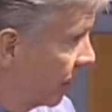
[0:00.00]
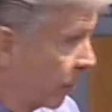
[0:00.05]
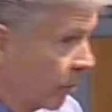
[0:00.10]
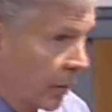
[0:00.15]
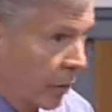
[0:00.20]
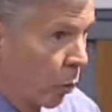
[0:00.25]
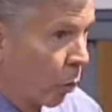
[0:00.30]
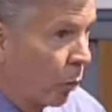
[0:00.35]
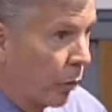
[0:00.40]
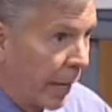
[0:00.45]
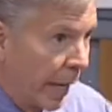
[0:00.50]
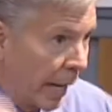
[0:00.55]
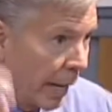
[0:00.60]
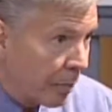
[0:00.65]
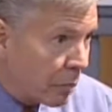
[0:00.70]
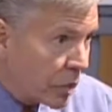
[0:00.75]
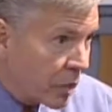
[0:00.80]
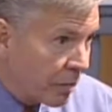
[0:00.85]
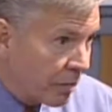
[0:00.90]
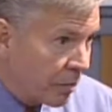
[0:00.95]
The old
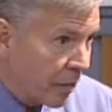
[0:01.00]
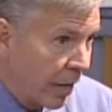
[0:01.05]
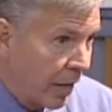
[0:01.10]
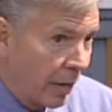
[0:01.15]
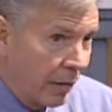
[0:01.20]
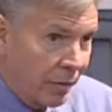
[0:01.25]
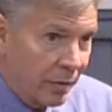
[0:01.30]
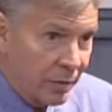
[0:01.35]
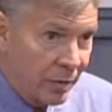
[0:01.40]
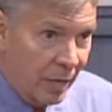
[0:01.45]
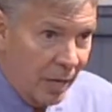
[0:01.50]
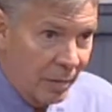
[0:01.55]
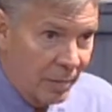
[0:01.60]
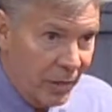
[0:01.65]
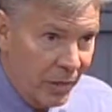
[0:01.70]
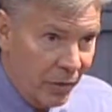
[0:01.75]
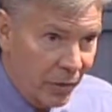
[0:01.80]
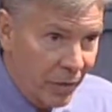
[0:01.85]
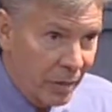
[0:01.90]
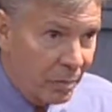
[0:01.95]
absent father,
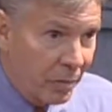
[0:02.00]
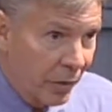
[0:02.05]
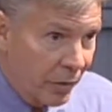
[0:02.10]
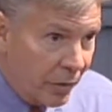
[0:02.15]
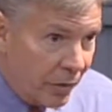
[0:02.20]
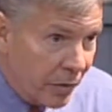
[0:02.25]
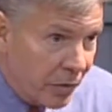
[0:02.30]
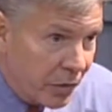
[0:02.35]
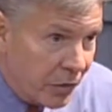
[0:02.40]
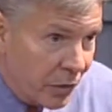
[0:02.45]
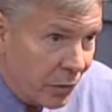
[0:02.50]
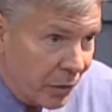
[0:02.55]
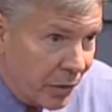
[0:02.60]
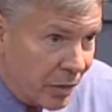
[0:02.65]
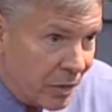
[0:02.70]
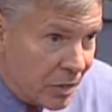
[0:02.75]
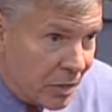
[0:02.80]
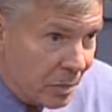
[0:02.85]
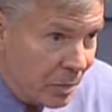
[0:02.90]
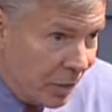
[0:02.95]
domineering mother
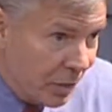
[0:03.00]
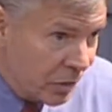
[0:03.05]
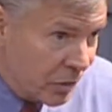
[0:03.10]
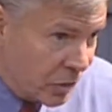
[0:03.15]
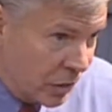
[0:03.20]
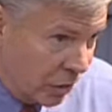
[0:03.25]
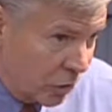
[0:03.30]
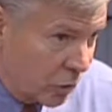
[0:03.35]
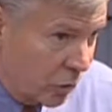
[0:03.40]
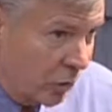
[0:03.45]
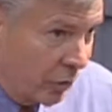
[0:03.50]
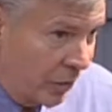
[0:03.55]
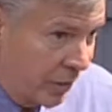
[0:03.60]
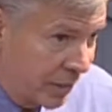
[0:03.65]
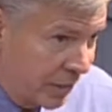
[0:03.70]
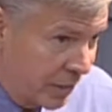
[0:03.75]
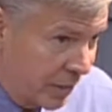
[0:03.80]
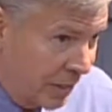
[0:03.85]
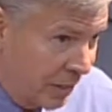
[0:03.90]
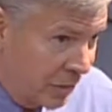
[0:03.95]
theories about sexual
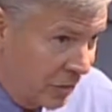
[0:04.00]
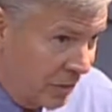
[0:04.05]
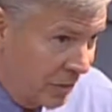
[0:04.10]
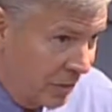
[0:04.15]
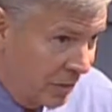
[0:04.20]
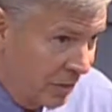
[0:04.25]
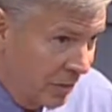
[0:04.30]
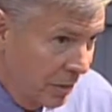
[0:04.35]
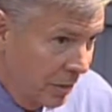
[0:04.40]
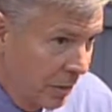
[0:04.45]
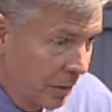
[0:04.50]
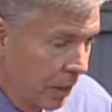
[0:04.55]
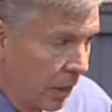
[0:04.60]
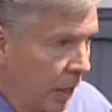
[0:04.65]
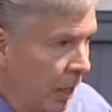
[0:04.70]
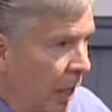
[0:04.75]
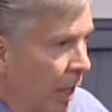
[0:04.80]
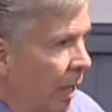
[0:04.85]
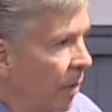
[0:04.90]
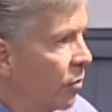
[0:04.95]
orientation.
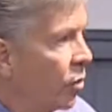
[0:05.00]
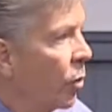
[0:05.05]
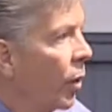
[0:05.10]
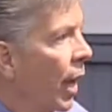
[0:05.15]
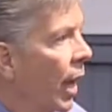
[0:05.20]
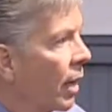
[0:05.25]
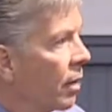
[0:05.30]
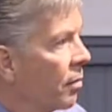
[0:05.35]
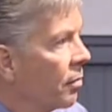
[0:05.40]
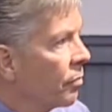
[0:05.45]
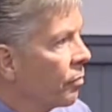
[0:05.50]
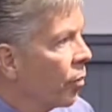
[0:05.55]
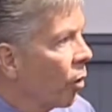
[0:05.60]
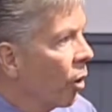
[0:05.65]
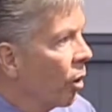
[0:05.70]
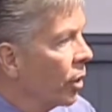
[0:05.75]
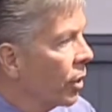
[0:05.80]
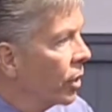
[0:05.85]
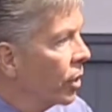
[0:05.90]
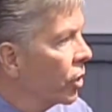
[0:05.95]
If you hadn't
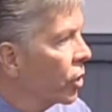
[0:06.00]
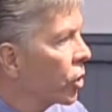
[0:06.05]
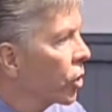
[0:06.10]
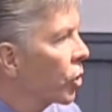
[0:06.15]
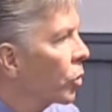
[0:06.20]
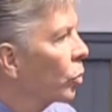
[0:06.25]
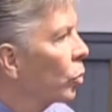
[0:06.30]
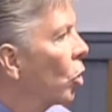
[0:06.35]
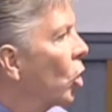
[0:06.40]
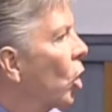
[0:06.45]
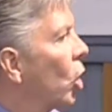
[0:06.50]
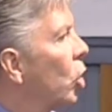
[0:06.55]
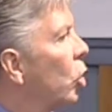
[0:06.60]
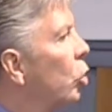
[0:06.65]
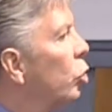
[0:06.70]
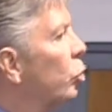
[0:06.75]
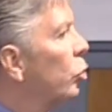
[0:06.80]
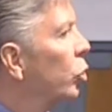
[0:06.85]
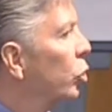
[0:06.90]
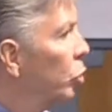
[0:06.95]
fallen into the wrong
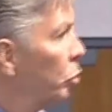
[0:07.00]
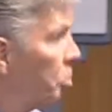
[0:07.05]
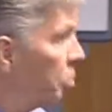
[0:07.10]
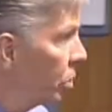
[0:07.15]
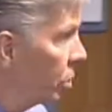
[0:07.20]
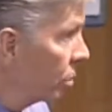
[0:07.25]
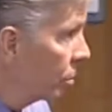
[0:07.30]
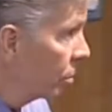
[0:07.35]
group.